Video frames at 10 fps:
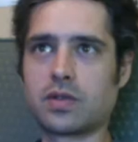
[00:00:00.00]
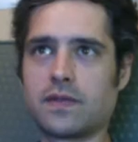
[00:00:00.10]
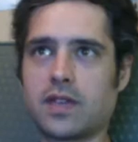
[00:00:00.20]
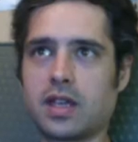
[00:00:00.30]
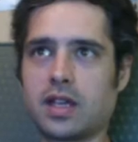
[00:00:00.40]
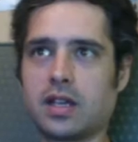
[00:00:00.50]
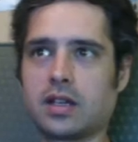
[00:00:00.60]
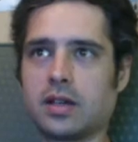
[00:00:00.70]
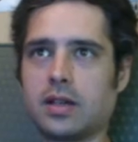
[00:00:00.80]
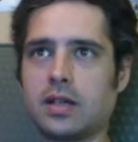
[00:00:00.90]
thinking,
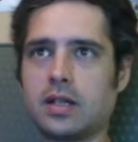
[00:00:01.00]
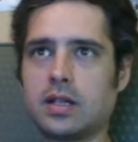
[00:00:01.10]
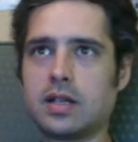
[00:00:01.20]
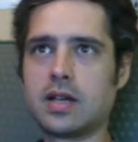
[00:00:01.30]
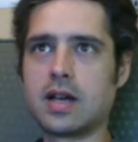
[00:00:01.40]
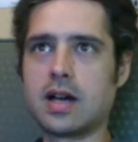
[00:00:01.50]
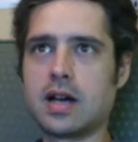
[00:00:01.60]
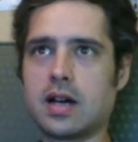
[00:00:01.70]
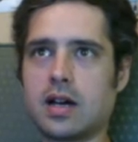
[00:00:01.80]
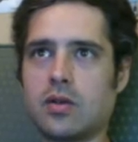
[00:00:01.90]

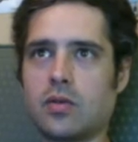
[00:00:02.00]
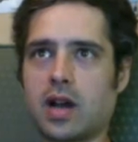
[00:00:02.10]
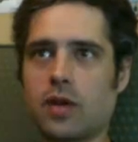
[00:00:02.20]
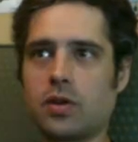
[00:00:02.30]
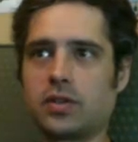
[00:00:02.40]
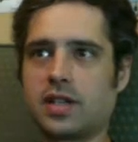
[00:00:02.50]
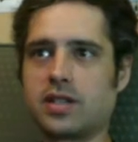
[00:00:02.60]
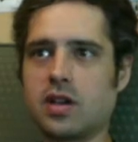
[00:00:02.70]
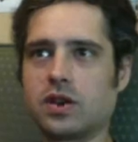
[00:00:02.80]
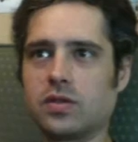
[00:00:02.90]
when I wrote these
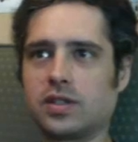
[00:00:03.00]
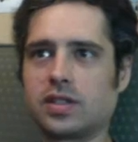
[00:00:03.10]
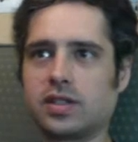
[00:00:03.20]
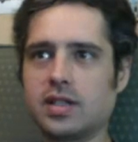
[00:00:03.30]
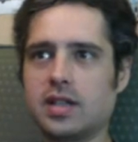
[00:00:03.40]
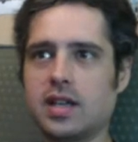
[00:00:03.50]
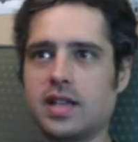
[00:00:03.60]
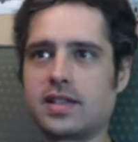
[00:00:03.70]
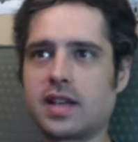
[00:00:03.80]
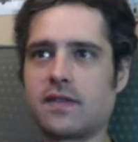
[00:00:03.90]
notes,
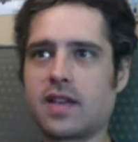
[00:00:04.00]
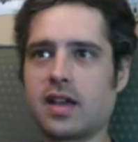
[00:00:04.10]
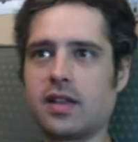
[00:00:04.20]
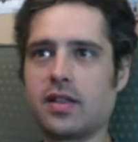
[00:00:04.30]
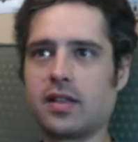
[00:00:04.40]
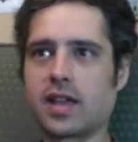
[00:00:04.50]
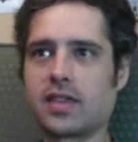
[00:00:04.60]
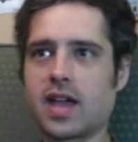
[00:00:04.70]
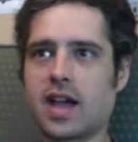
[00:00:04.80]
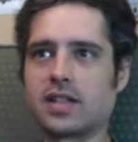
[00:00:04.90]
instead of that like
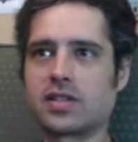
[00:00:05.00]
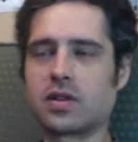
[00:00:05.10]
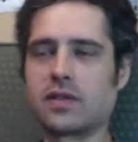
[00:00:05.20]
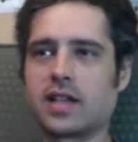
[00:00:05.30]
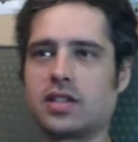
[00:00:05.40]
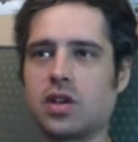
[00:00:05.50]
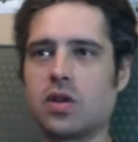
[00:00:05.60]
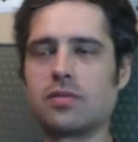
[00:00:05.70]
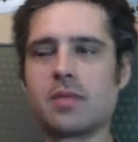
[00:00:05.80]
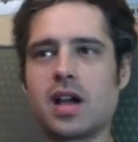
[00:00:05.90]
that, it's sort of like
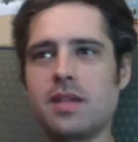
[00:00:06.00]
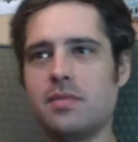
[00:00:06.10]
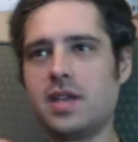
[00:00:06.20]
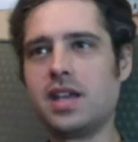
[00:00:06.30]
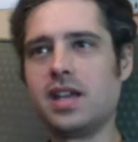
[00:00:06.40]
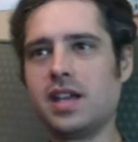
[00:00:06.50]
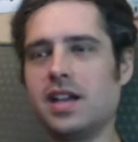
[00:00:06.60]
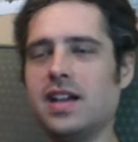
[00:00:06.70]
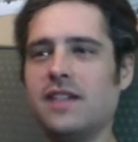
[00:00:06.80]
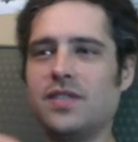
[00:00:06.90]
don't mind me
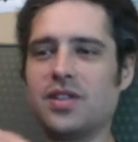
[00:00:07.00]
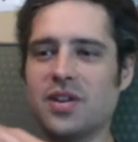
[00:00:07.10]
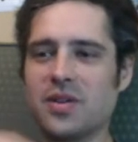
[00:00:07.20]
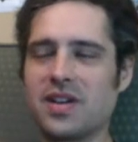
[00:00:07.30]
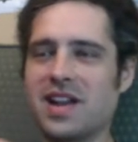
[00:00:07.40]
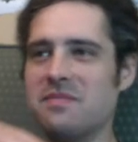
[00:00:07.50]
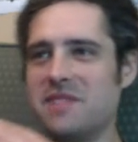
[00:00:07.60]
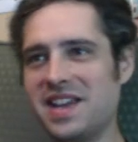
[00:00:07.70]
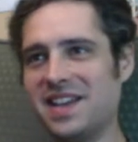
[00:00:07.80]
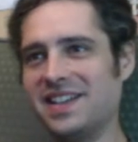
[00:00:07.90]
if you know what I
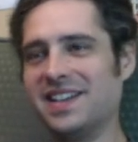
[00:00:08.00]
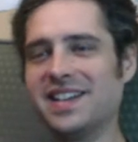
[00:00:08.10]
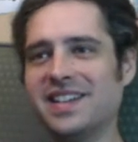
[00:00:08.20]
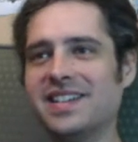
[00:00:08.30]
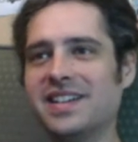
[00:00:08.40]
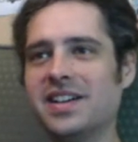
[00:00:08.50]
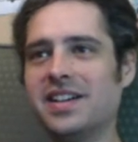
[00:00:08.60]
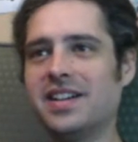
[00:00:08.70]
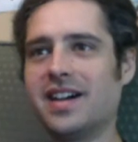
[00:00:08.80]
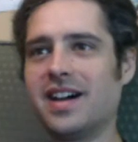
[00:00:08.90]
mean,
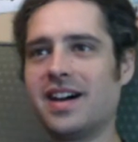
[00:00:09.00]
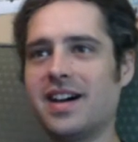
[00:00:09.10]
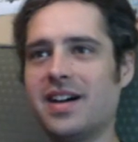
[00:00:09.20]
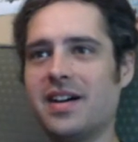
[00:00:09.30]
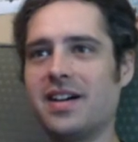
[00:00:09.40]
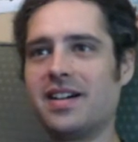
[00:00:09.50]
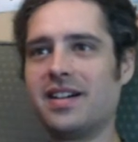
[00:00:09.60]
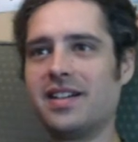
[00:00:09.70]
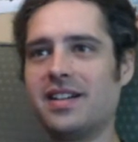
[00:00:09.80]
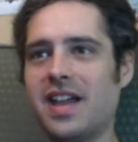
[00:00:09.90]

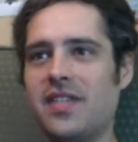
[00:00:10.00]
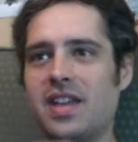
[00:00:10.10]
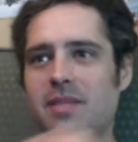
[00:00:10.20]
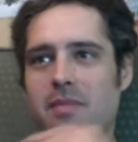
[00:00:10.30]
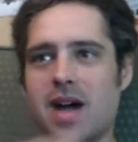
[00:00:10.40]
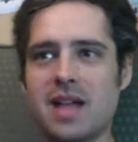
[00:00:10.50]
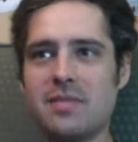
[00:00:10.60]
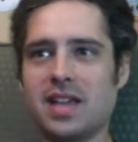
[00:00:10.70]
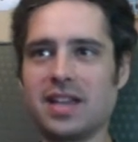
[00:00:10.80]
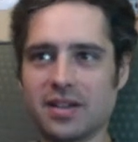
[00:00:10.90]
and then
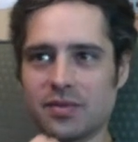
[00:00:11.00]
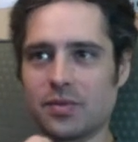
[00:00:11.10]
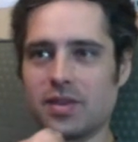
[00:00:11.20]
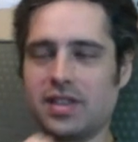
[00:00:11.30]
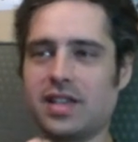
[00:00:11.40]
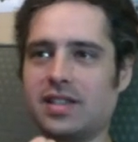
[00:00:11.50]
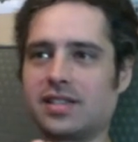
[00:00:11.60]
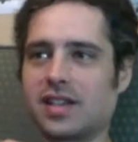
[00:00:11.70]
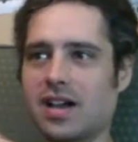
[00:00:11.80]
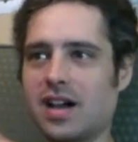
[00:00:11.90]
miming with these
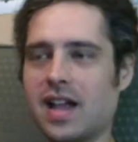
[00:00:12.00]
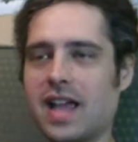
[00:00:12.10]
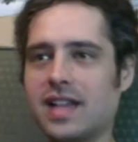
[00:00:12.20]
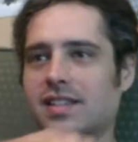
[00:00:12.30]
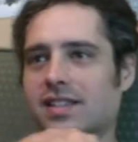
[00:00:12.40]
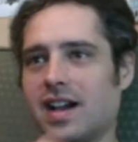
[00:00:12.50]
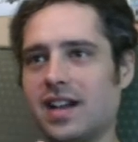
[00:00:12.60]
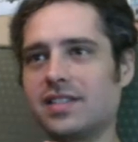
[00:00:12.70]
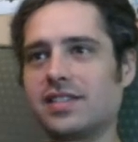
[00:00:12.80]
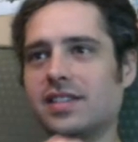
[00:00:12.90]
hand
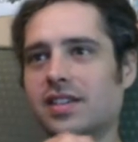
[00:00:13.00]
signs.